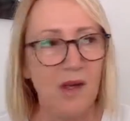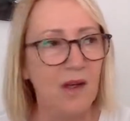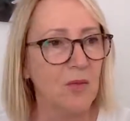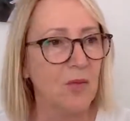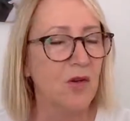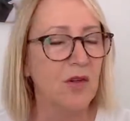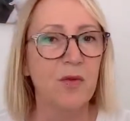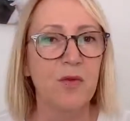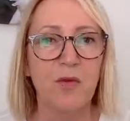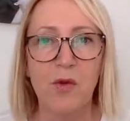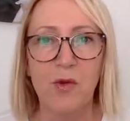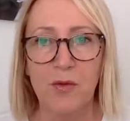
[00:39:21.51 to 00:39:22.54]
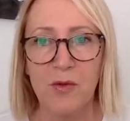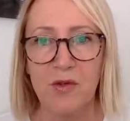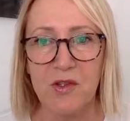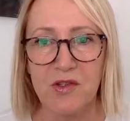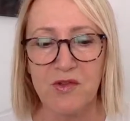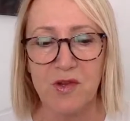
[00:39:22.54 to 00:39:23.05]
I'm not going to fall for
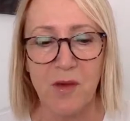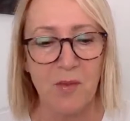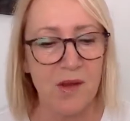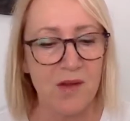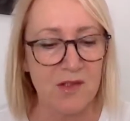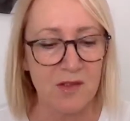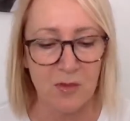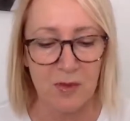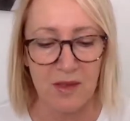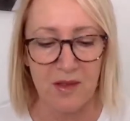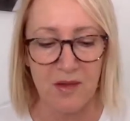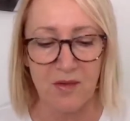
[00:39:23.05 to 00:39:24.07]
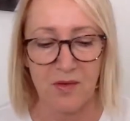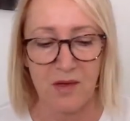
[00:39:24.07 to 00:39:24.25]
this trap. I still believe.